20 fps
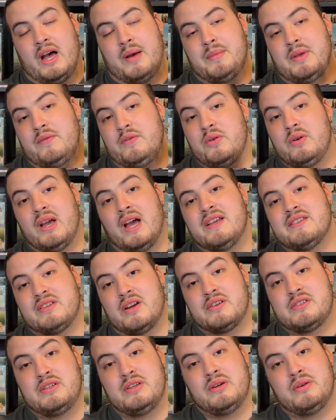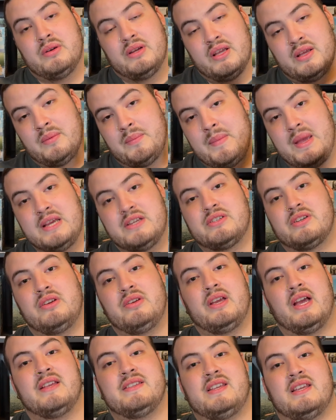If you guys are too, make sure you
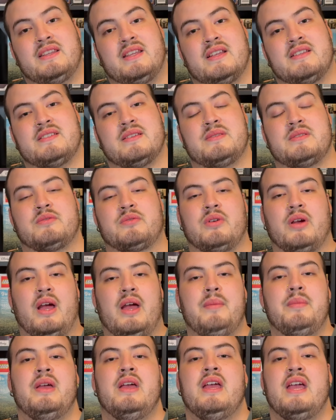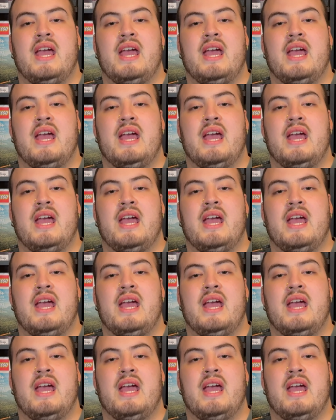guys hit that subscribe.